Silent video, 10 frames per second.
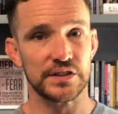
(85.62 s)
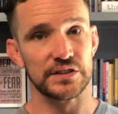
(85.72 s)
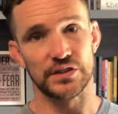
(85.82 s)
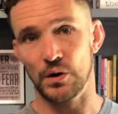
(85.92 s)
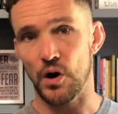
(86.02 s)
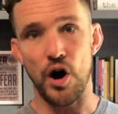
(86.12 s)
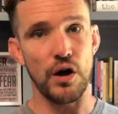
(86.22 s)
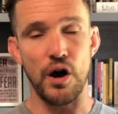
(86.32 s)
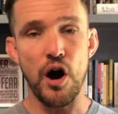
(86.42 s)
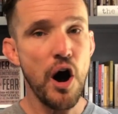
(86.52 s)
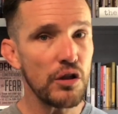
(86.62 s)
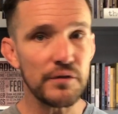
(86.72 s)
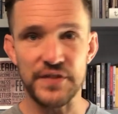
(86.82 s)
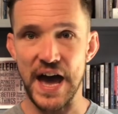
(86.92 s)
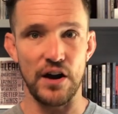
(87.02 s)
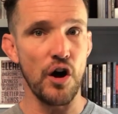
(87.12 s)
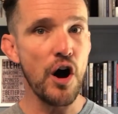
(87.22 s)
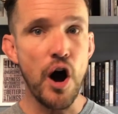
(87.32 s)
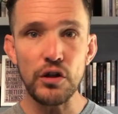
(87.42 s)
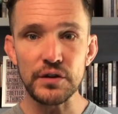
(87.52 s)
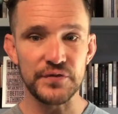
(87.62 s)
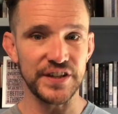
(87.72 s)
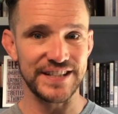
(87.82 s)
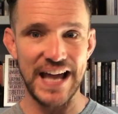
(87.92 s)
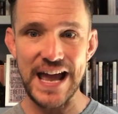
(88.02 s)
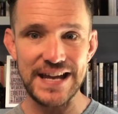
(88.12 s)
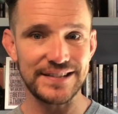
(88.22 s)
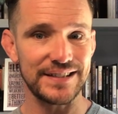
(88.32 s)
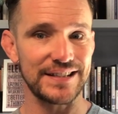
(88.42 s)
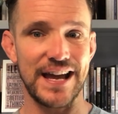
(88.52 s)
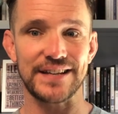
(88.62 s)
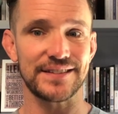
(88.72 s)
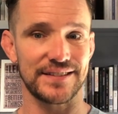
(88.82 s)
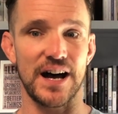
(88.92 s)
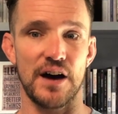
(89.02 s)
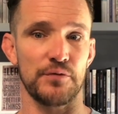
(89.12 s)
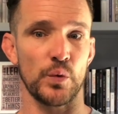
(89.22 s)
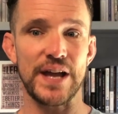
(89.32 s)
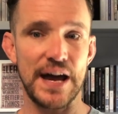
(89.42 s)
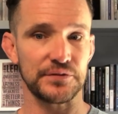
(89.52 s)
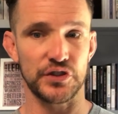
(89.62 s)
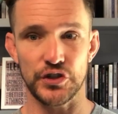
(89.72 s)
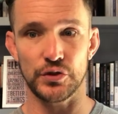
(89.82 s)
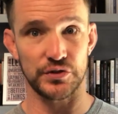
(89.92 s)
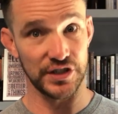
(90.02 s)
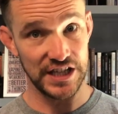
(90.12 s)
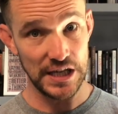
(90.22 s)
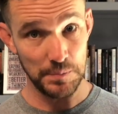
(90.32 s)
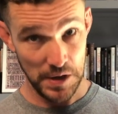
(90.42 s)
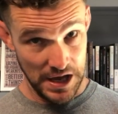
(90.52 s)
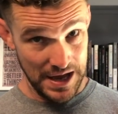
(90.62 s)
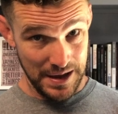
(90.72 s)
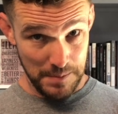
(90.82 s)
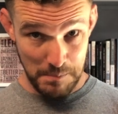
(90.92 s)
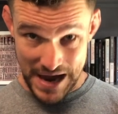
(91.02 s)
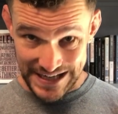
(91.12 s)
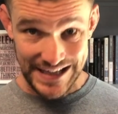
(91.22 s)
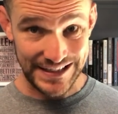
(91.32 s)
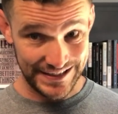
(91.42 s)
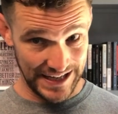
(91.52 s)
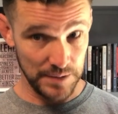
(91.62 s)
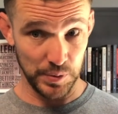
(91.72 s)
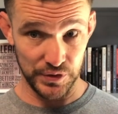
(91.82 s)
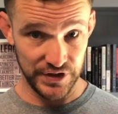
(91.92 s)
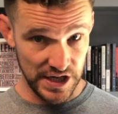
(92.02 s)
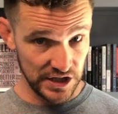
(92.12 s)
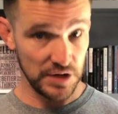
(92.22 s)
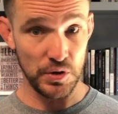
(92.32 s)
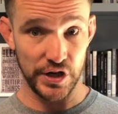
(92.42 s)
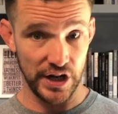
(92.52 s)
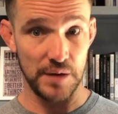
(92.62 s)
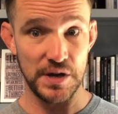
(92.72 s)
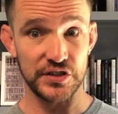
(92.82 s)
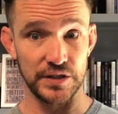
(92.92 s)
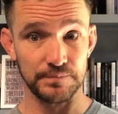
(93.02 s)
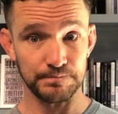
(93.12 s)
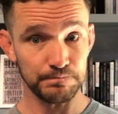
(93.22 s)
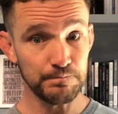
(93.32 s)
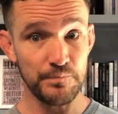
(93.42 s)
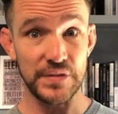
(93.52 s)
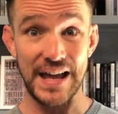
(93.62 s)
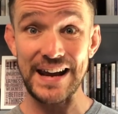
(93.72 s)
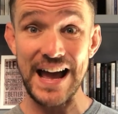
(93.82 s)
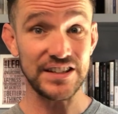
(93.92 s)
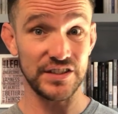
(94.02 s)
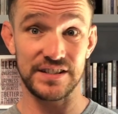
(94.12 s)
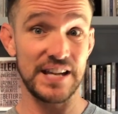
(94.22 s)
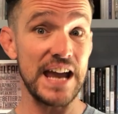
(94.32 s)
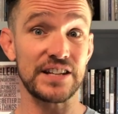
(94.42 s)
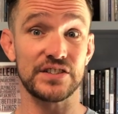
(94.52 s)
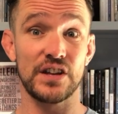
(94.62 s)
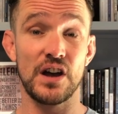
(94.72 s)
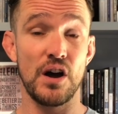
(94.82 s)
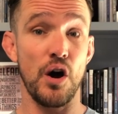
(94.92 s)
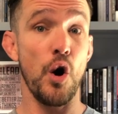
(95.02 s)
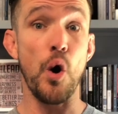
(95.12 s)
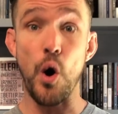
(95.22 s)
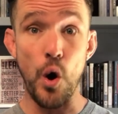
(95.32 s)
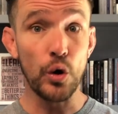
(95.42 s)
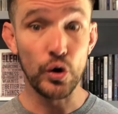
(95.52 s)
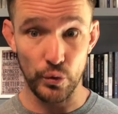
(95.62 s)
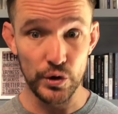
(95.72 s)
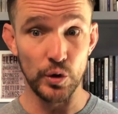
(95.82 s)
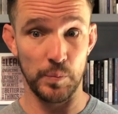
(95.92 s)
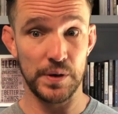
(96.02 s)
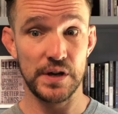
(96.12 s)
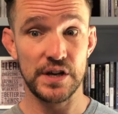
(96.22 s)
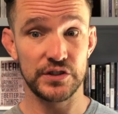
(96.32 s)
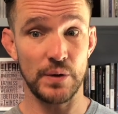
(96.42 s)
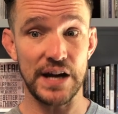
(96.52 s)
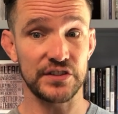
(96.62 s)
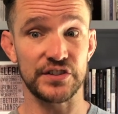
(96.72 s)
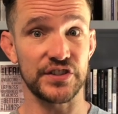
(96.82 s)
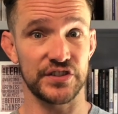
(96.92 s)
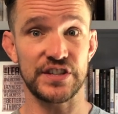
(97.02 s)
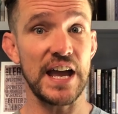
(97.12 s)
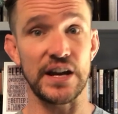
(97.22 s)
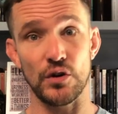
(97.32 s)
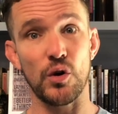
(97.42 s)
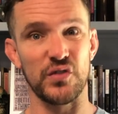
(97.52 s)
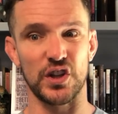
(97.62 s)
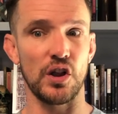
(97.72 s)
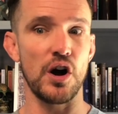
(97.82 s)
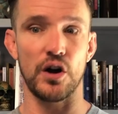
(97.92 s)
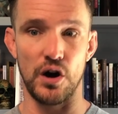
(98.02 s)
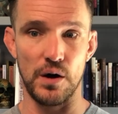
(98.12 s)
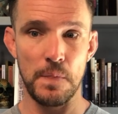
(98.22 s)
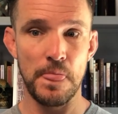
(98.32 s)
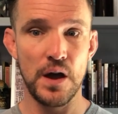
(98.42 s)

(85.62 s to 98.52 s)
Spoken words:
So all of that, all of the day-to-day stuff we have to do to keep making disciples in community on mission, that actually takes a whole group to actually sustain over the long haul.